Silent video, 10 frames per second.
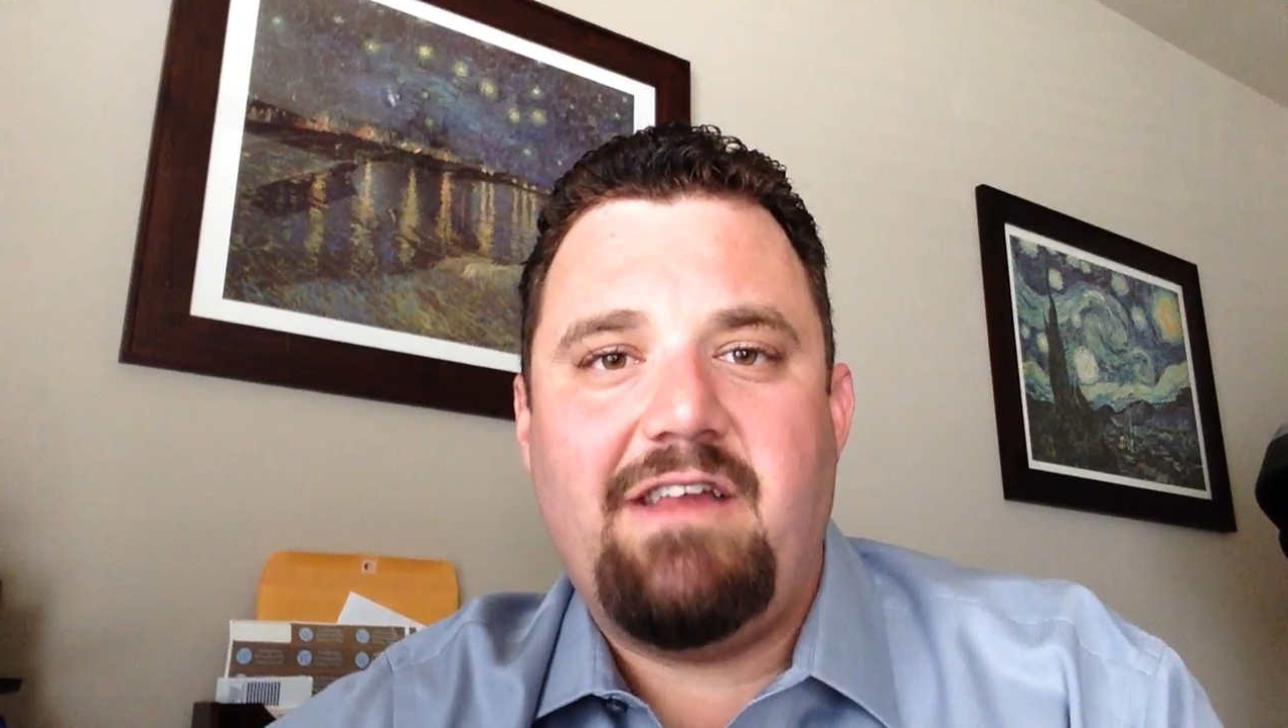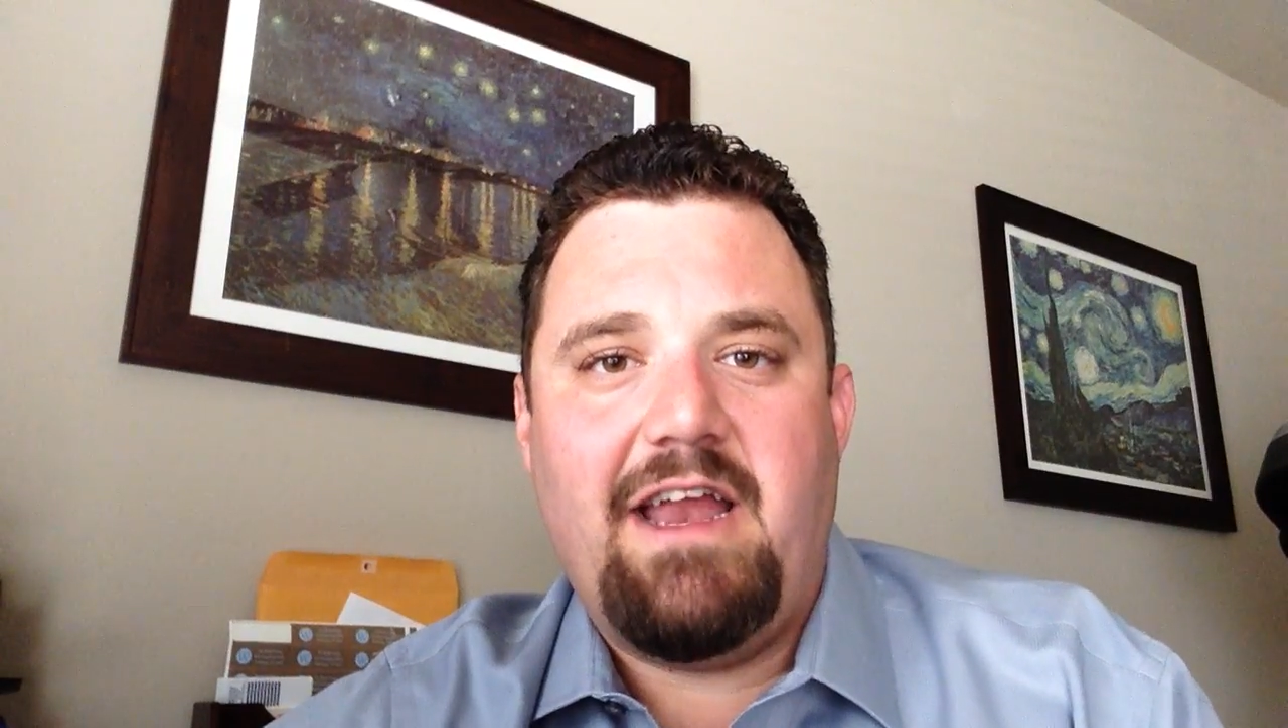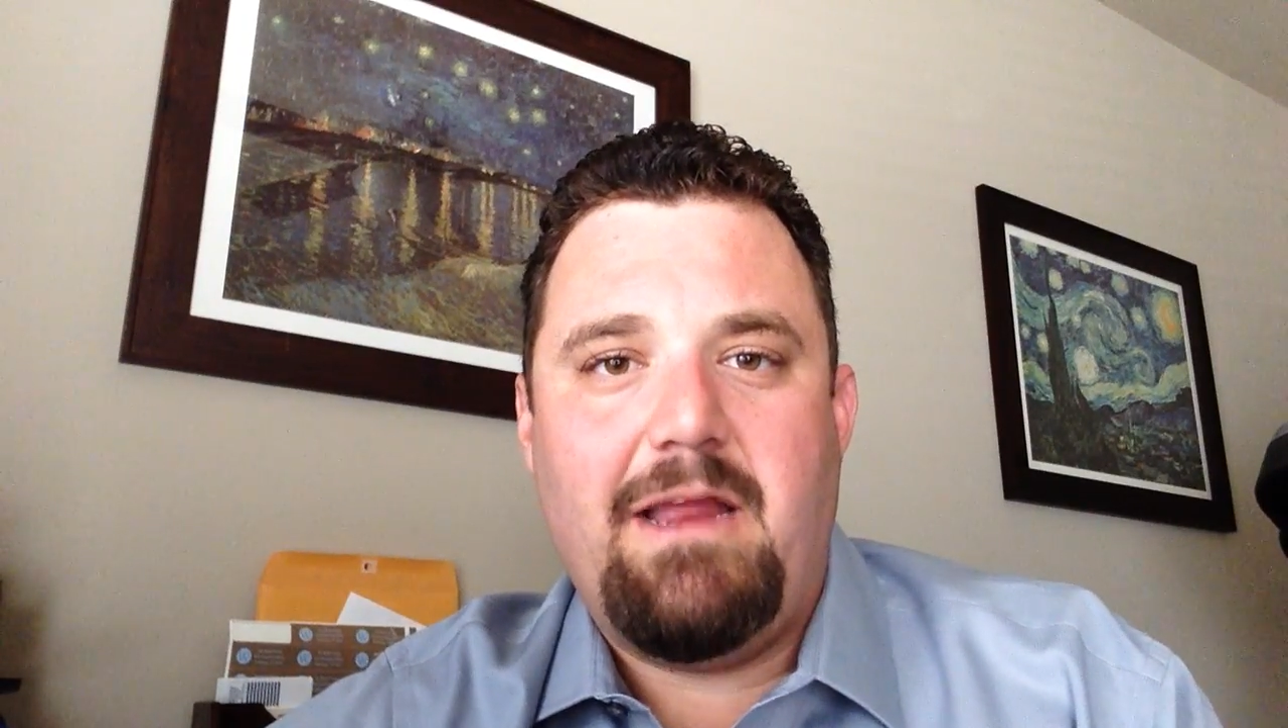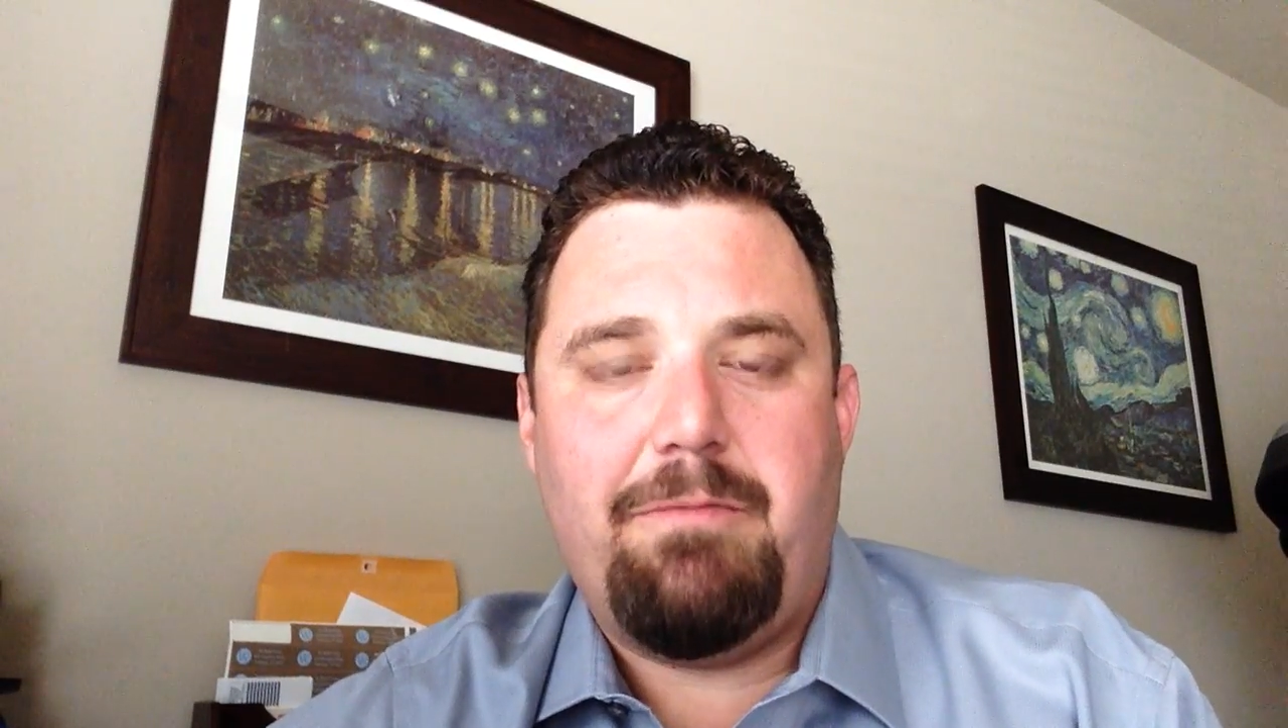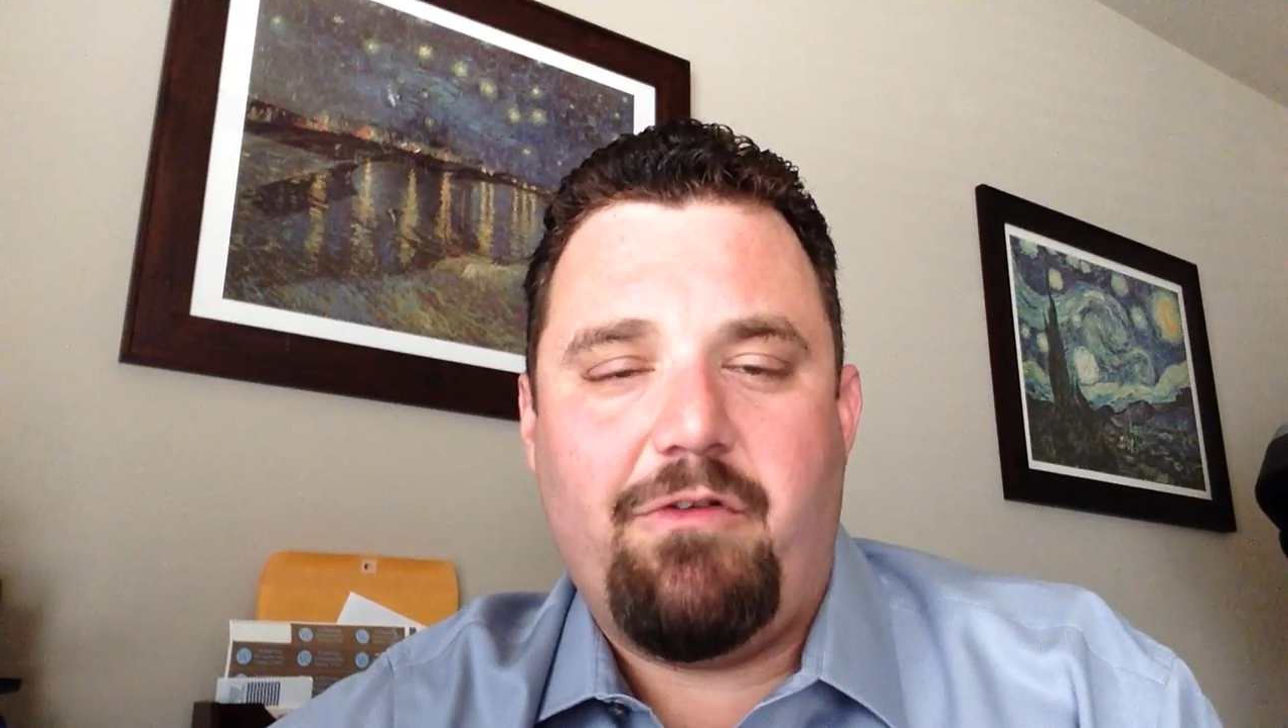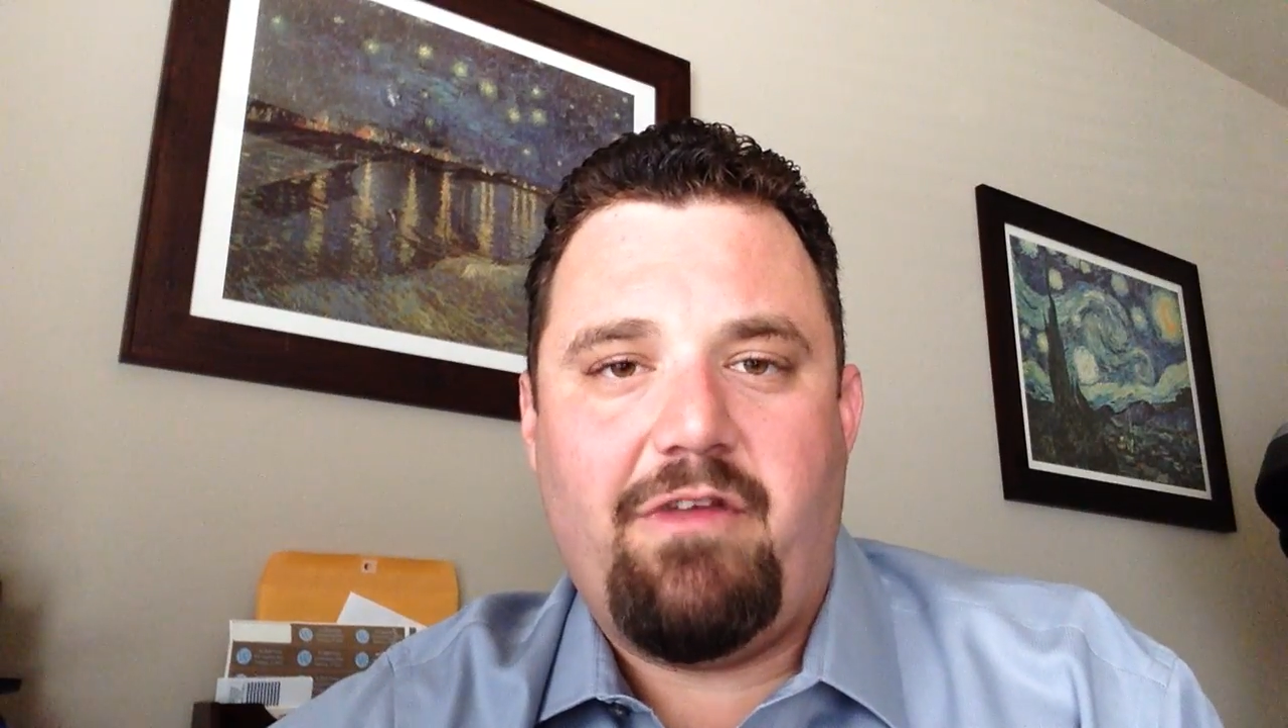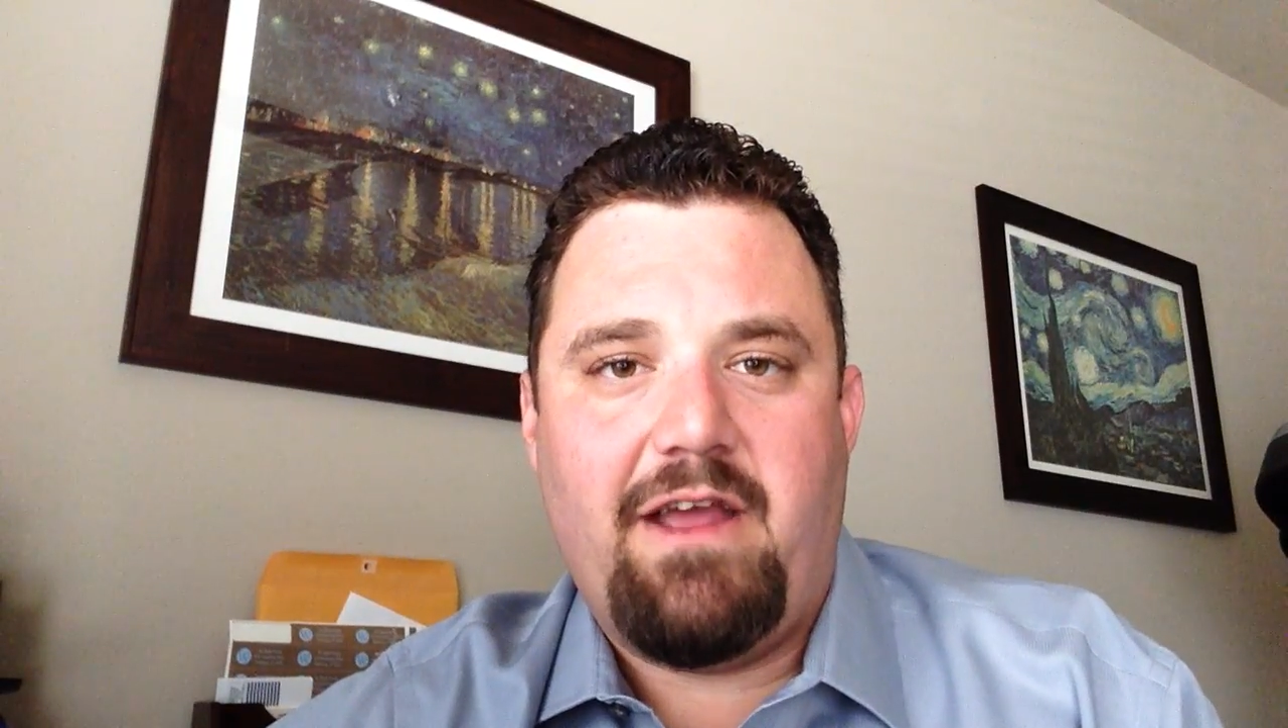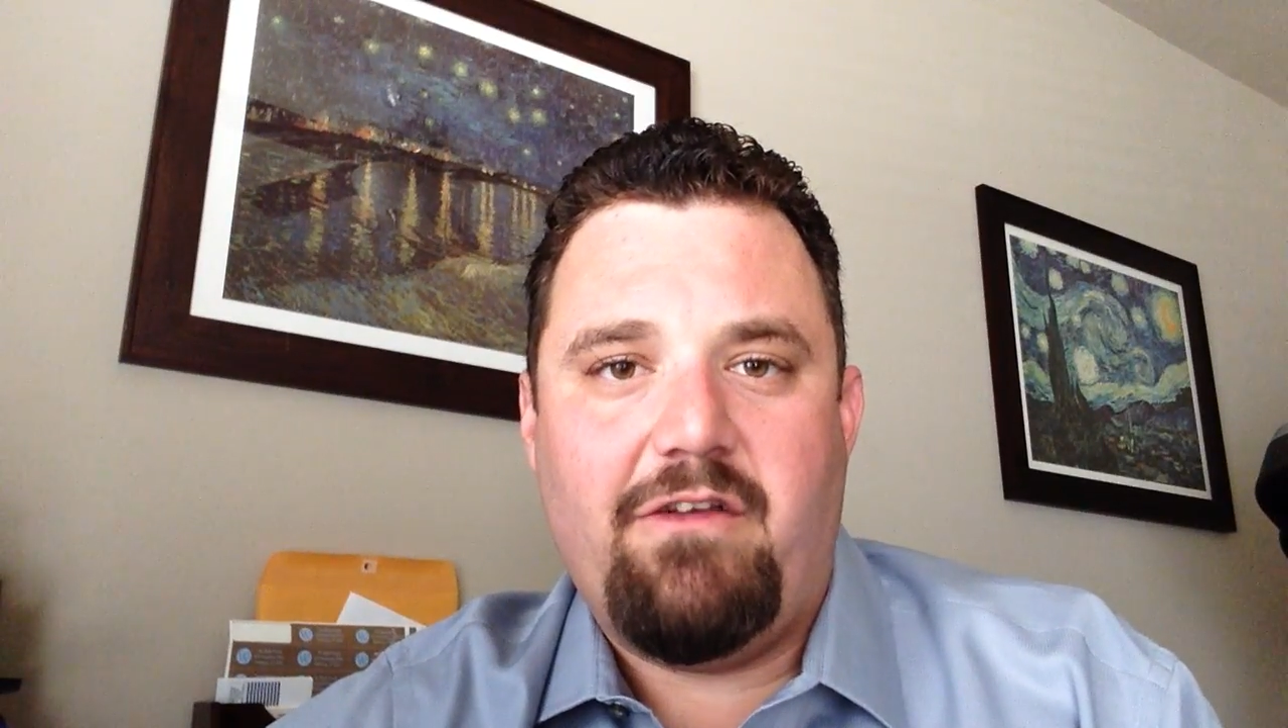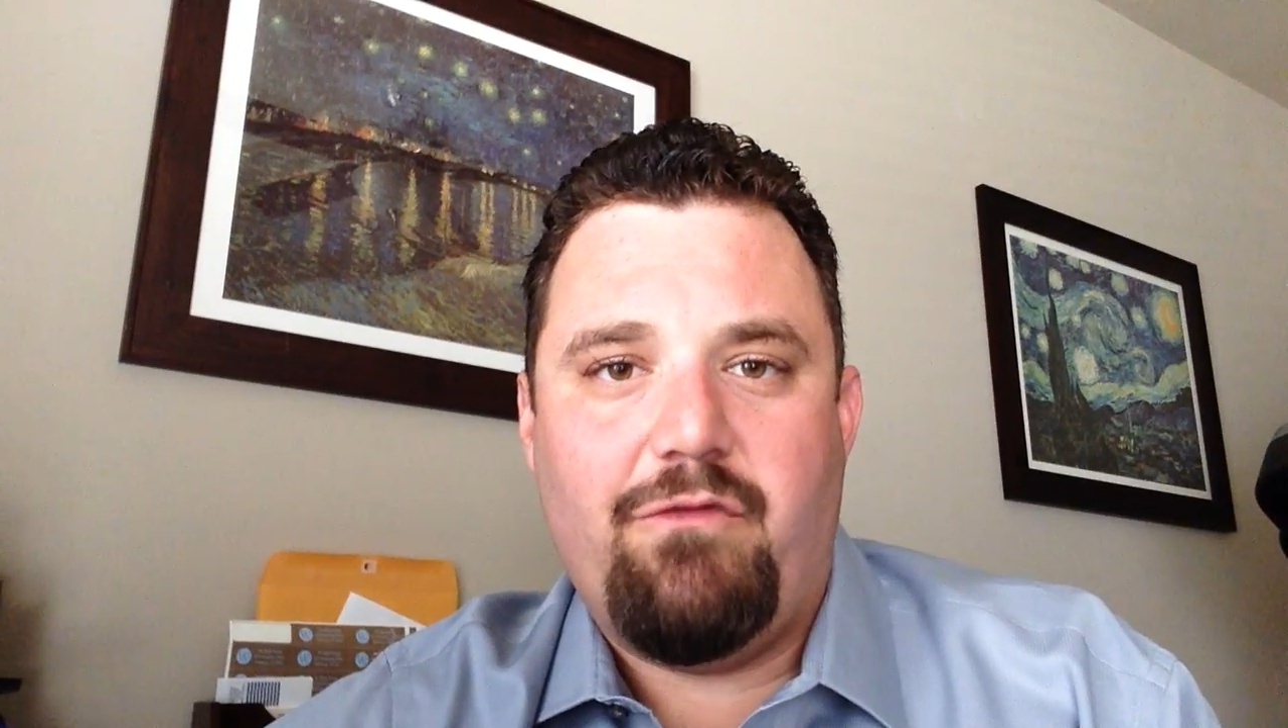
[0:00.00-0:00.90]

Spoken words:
80%